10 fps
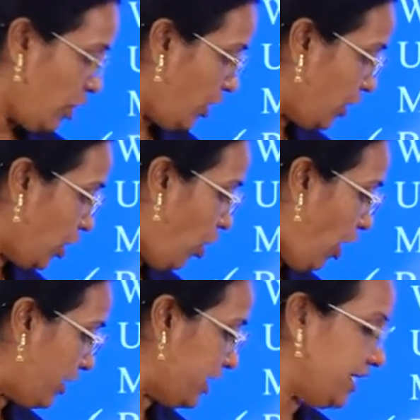
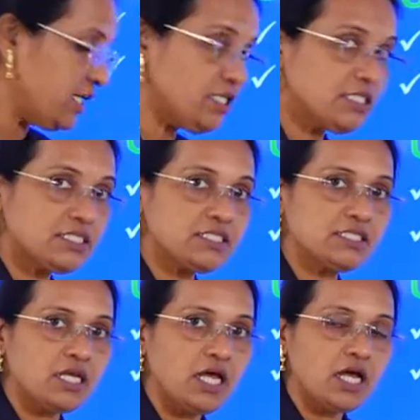record readers,
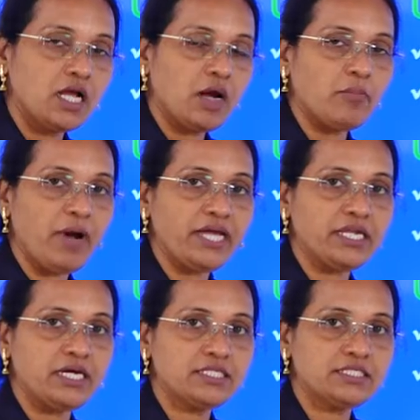
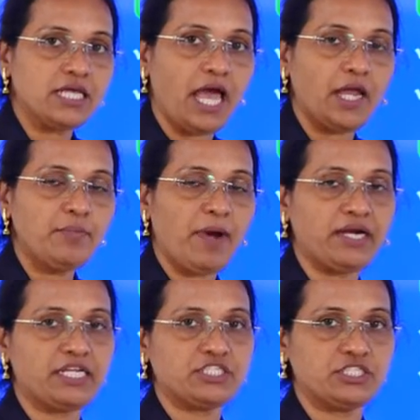combiners and
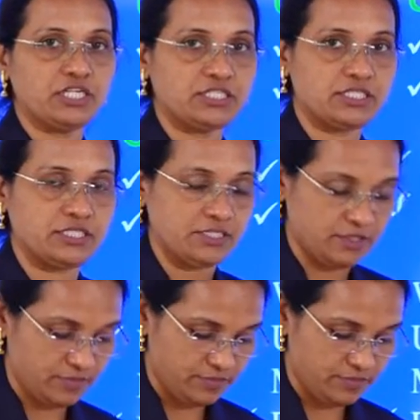partitioners.